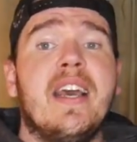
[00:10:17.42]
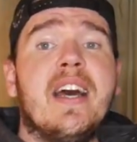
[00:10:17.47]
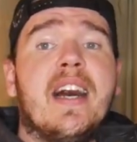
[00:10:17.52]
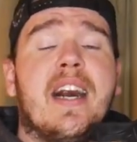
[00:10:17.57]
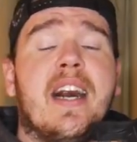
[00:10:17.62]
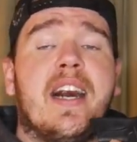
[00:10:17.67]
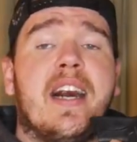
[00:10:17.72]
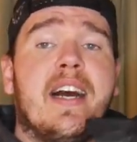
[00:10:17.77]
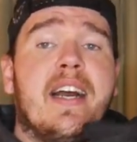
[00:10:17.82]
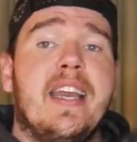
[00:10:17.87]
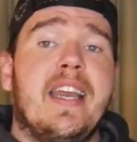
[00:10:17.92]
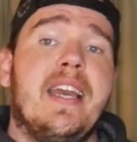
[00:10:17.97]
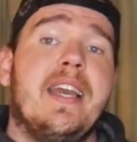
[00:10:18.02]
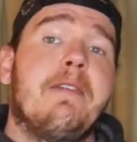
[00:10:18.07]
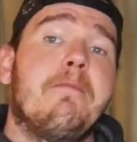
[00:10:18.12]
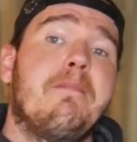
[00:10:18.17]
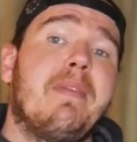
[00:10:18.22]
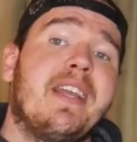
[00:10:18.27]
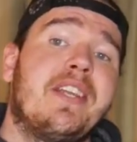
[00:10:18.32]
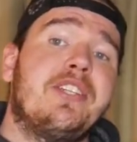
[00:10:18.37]
Uh,
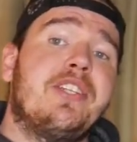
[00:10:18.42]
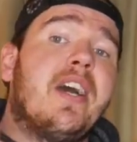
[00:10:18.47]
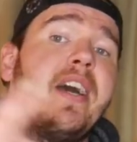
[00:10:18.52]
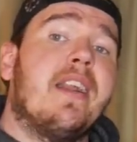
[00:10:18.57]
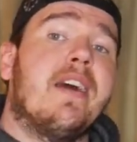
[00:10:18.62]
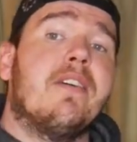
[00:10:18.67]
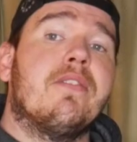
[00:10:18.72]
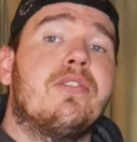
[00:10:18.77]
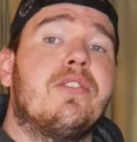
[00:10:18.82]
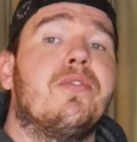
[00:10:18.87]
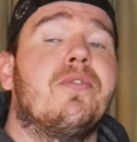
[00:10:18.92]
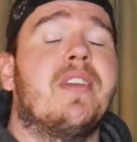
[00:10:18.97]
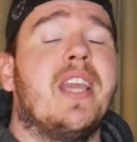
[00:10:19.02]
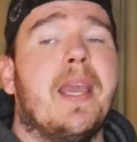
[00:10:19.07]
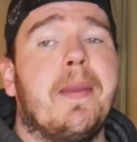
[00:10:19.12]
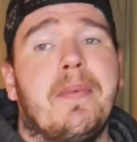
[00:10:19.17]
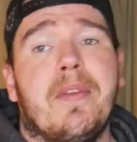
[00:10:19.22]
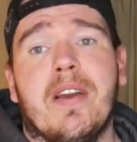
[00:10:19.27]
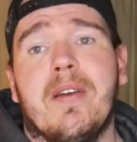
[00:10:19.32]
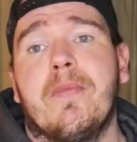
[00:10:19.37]
and big shout out to
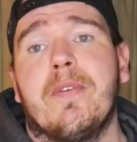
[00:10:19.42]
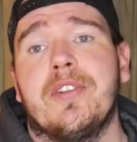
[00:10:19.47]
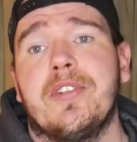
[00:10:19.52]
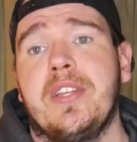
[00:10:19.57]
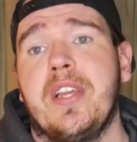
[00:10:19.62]
Cape Gunworks